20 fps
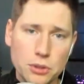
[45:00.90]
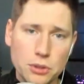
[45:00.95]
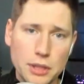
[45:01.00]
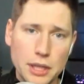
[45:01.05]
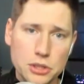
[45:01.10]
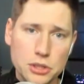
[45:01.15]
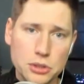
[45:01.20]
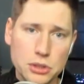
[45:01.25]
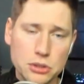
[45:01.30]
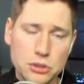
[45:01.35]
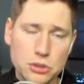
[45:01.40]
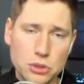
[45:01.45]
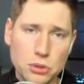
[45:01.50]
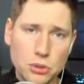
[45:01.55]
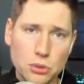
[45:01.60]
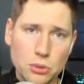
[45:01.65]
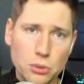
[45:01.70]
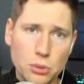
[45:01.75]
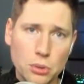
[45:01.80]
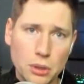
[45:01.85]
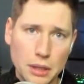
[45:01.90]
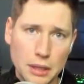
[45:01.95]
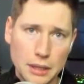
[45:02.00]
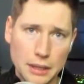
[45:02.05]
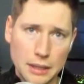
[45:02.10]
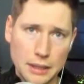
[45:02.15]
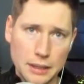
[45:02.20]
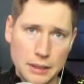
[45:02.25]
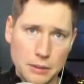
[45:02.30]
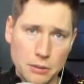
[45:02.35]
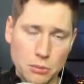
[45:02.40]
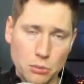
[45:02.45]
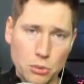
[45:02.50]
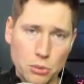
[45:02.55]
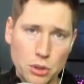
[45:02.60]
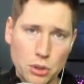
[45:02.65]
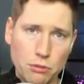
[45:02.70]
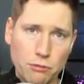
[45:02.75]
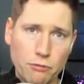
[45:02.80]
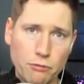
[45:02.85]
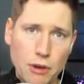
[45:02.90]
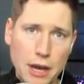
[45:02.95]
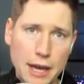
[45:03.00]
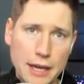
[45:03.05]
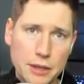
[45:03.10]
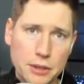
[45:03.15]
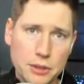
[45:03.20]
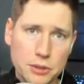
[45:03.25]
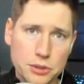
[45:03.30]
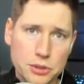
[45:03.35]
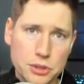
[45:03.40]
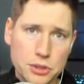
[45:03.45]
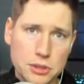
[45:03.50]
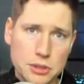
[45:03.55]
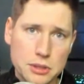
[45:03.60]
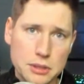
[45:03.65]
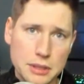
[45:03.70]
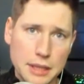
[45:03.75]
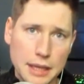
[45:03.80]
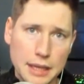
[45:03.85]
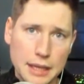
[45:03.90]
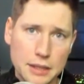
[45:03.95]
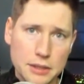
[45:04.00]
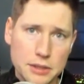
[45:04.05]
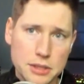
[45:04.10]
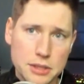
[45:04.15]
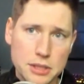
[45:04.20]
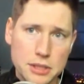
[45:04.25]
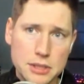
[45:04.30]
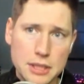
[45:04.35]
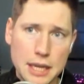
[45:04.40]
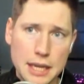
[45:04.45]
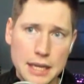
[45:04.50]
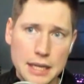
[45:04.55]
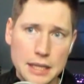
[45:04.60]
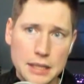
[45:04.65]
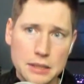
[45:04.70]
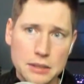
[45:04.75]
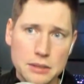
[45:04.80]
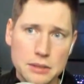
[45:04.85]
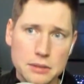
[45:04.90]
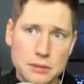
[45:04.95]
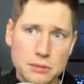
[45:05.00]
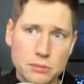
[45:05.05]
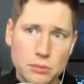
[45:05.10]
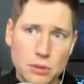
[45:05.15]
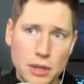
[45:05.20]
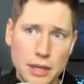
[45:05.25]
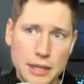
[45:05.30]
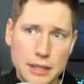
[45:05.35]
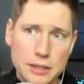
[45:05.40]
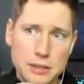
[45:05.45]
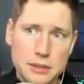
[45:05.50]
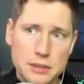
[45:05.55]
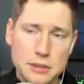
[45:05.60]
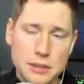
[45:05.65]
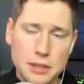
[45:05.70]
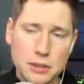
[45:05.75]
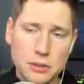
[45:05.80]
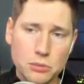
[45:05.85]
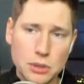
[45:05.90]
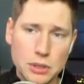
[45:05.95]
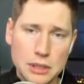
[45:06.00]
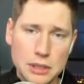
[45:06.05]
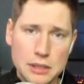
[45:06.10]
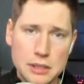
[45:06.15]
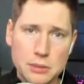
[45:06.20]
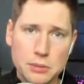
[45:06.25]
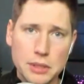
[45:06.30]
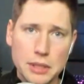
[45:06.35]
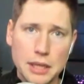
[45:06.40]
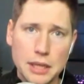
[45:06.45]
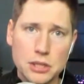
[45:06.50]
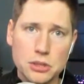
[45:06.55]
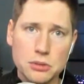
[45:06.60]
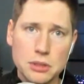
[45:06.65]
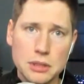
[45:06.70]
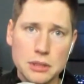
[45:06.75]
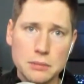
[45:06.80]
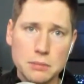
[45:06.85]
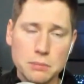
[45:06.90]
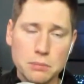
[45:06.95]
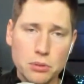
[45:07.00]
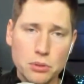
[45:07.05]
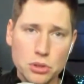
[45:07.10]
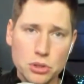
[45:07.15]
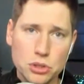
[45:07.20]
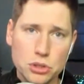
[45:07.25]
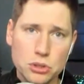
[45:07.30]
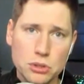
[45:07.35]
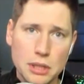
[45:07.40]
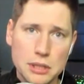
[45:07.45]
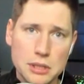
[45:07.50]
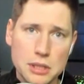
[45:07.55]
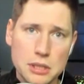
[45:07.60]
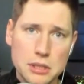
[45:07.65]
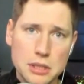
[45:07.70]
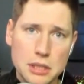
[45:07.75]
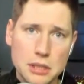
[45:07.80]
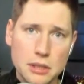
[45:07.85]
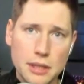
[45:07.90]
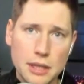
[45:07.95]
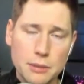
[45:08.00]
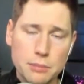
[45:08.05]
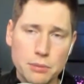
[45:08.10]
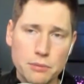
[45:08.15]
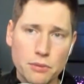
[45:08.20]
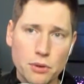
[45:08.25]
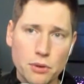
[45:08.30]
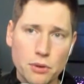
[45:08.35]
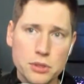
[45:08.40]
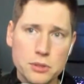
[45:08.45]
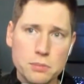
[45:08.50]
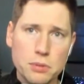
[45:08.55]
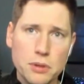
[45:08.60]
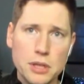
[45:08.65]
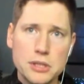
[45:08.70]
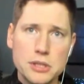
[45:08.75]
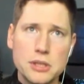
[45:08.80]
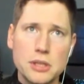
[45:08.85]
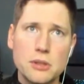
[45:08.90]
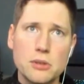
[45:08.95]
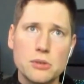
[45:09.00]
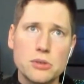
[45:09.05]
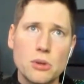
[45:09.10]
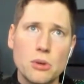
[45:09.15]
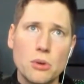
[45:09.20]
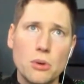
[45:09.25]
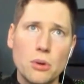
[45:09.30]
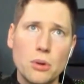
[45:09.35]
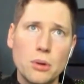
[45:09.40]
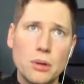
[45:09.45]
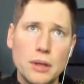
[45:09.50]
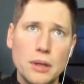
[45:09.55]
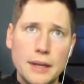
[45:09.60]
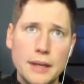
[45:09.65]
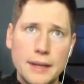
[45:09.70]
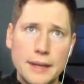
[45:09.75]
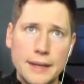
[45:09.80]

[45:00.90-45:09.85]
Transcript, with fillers: you can actually do with files and sustained writes and reads that would actually push your SSD to that performance. Plus, then there's the whole,